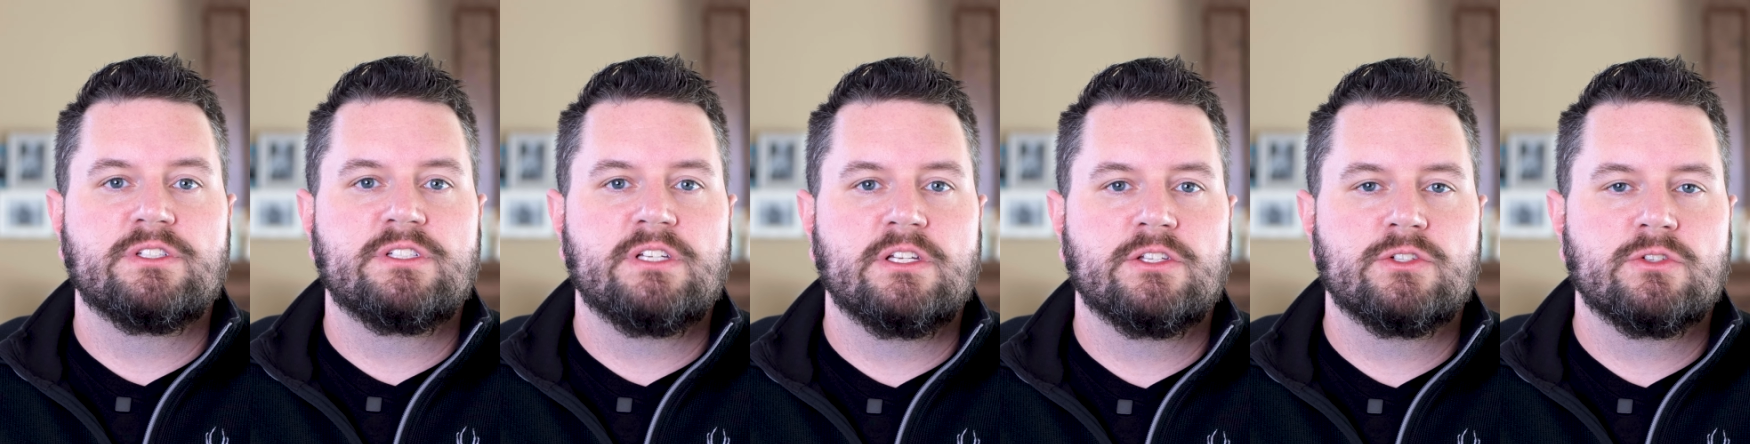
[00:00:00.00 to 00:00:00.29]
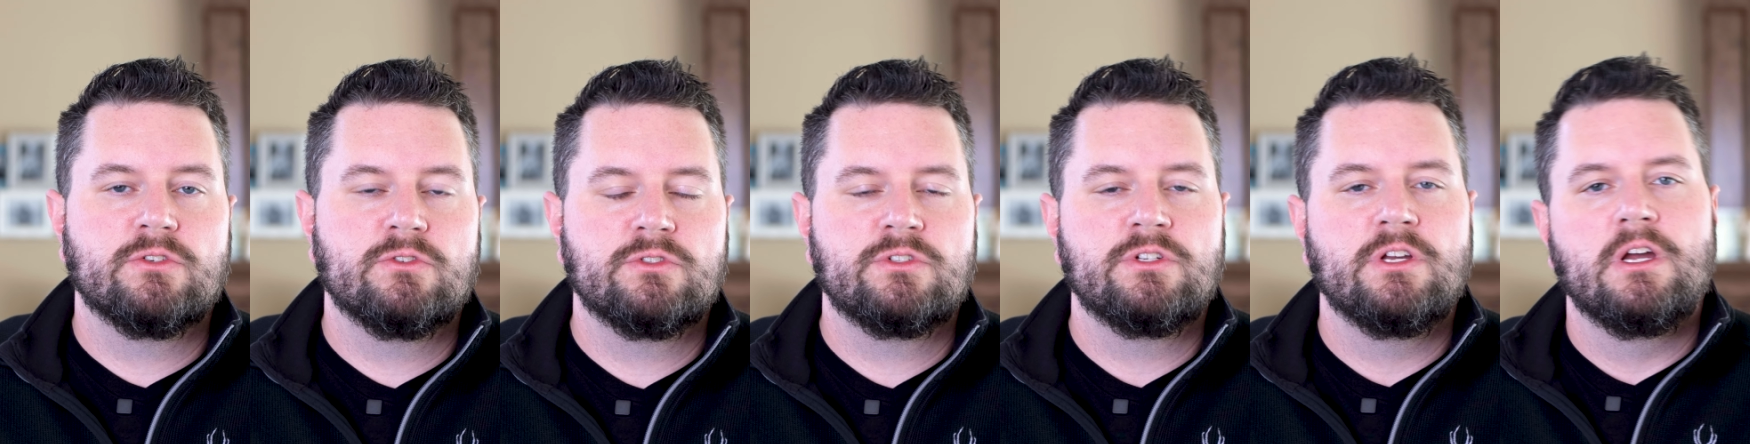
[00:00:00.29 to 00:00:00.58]

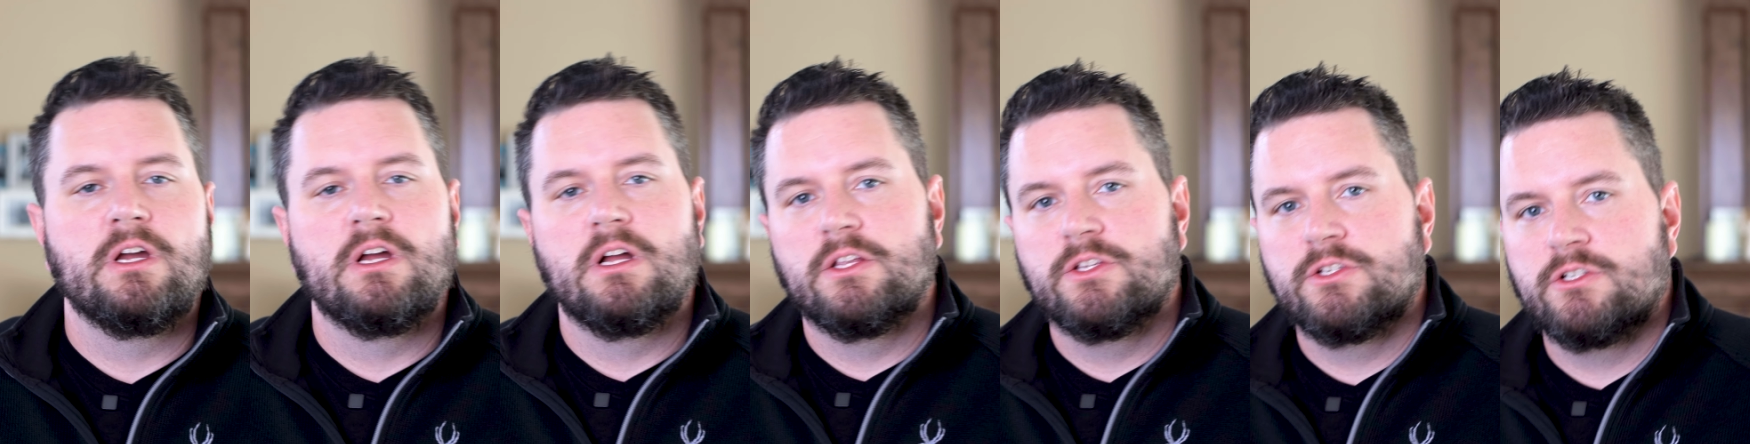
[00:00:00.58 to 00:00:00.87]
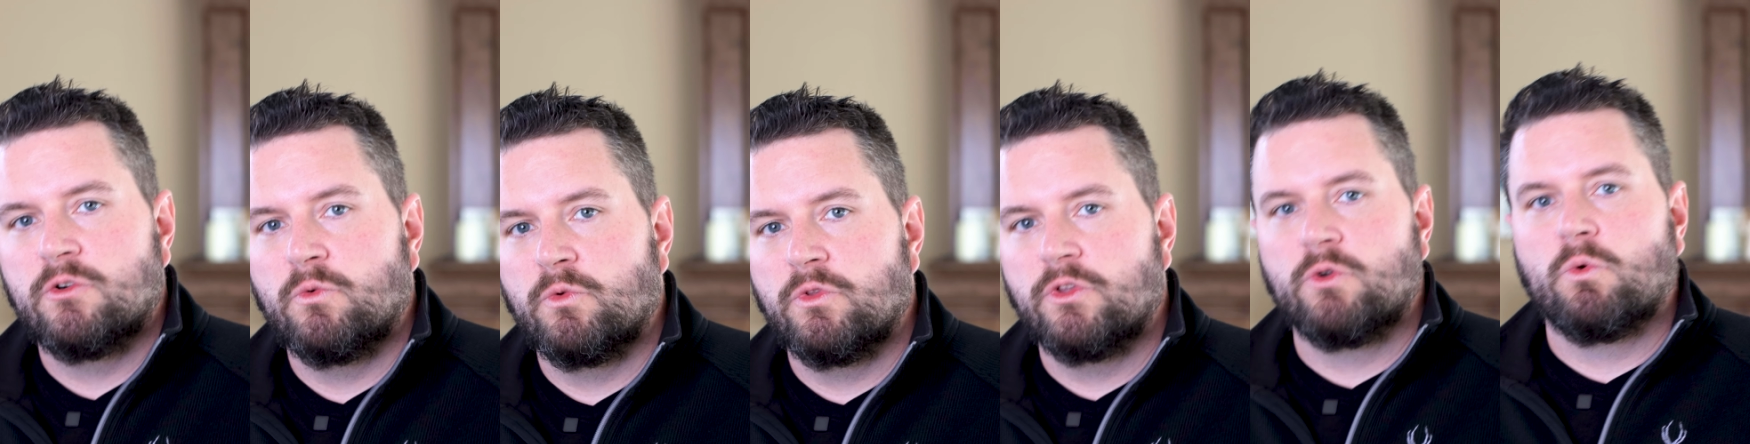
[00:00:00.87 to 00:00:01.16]
sensors
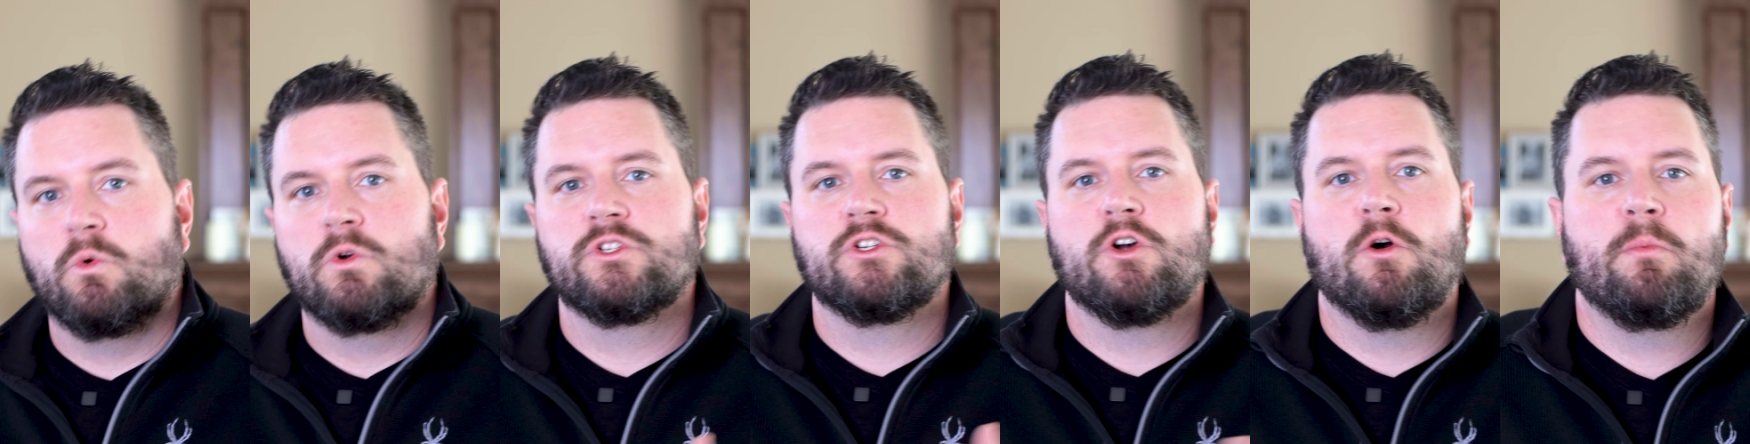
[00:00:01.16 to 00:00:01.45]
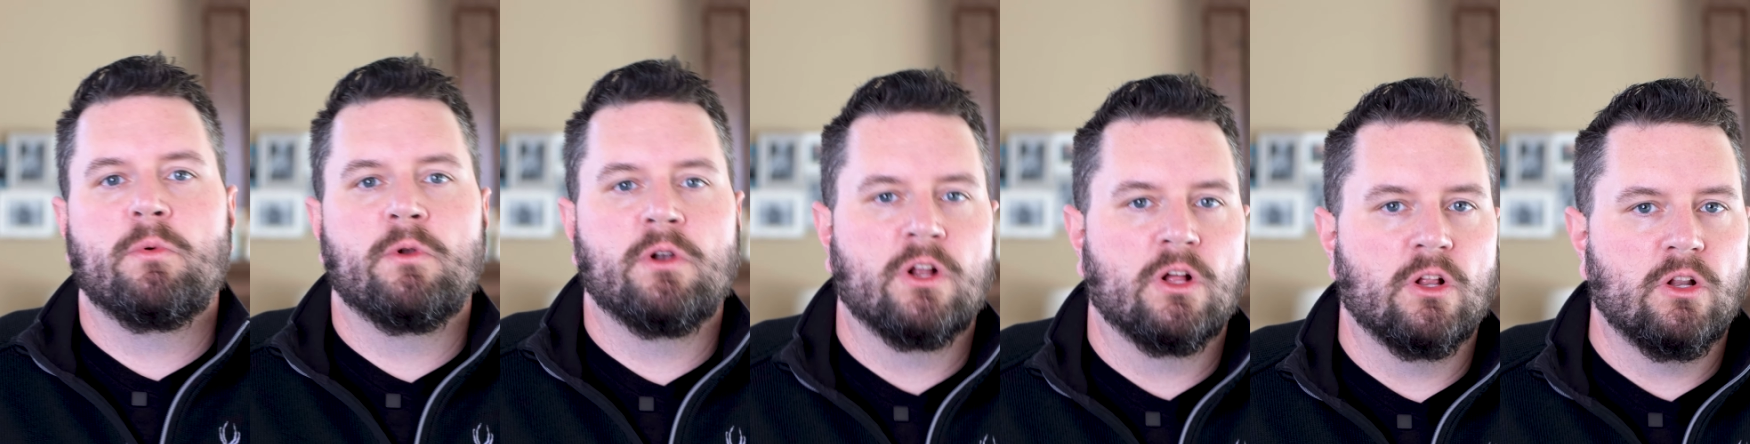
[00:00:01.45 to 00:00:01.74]
to know when the door is
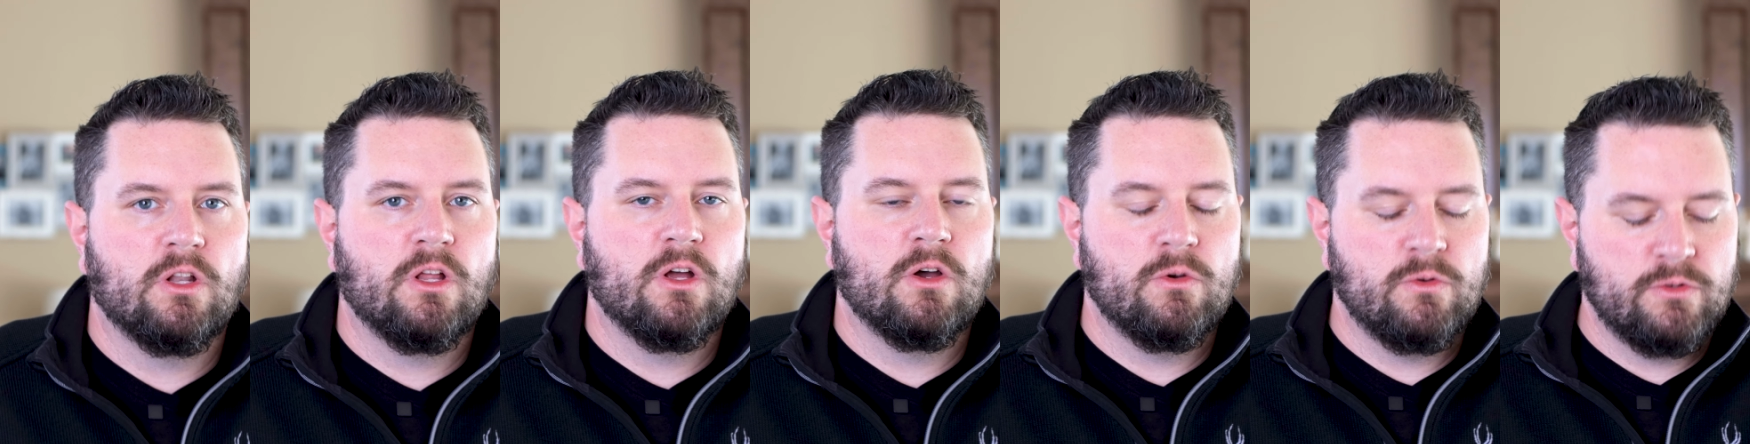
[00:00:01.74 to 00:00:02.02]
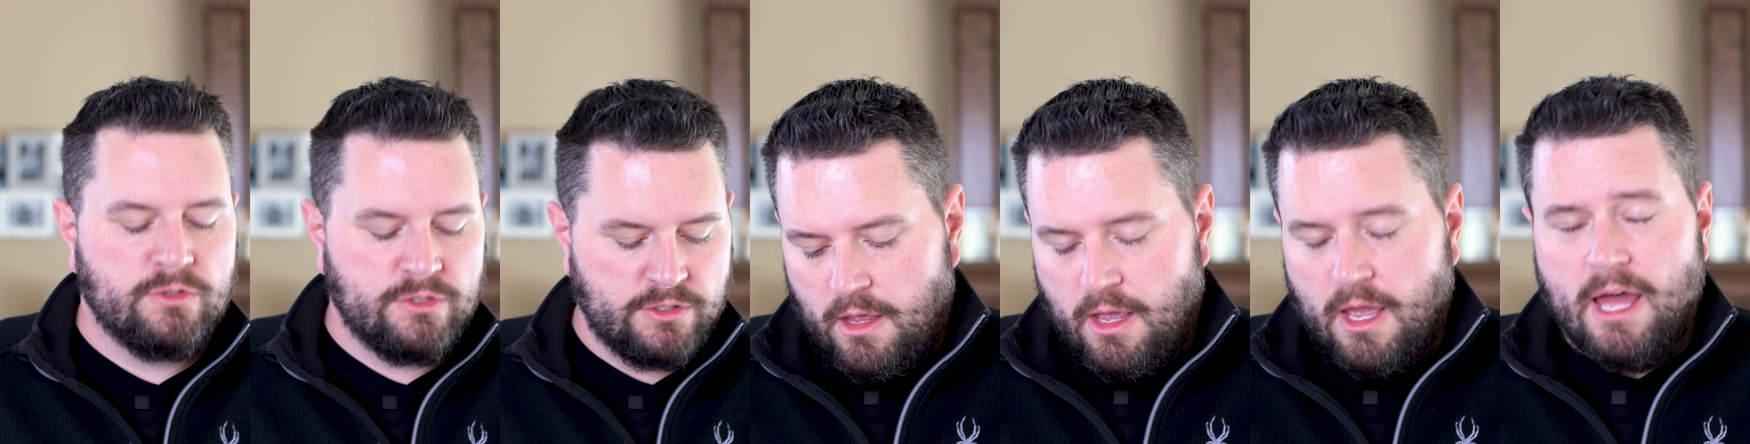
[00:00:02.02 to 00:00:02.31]
open and
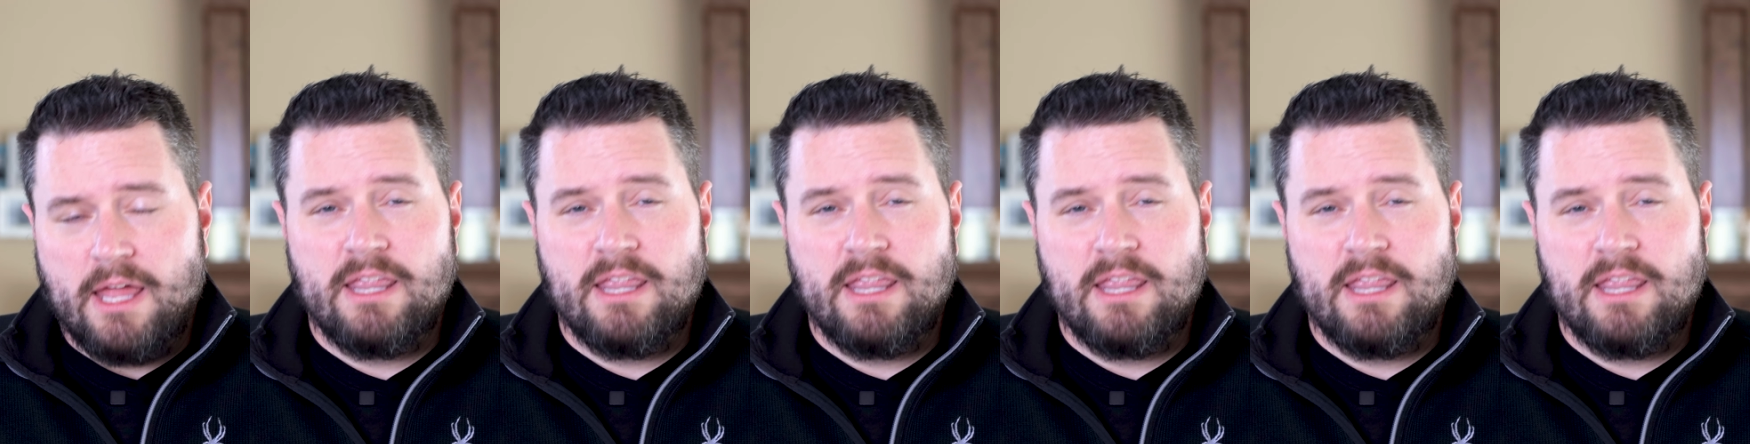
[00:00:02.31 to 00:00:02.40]
closed.